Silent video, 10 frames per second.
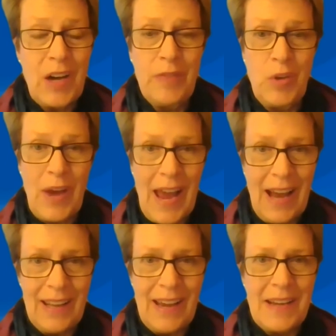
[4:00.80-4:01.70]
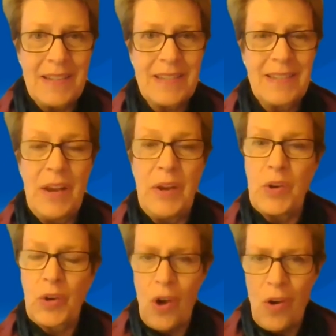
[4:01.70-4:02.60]
of your allies in
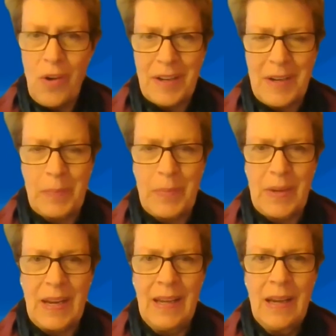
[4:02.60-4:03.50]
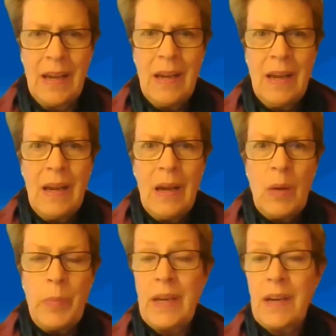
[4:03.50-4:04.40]
your current company,
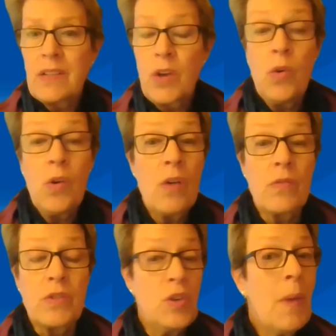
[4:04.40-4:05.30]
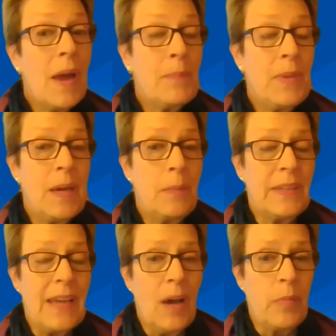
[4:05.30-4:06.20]
because who knows, you might be able
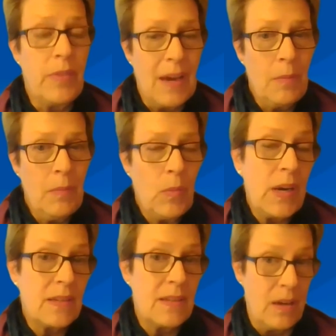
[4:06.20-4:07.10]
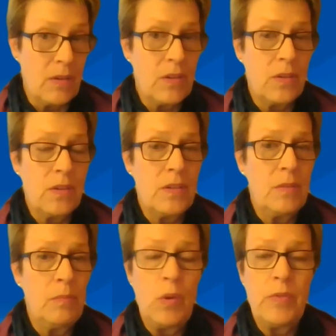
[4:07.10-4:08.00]
to help them when it's their turn
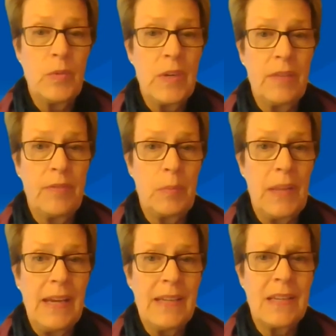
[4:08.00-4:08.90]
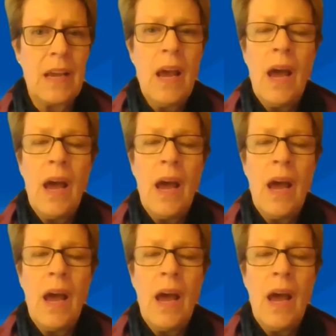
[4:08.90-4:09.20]
to move to a different place.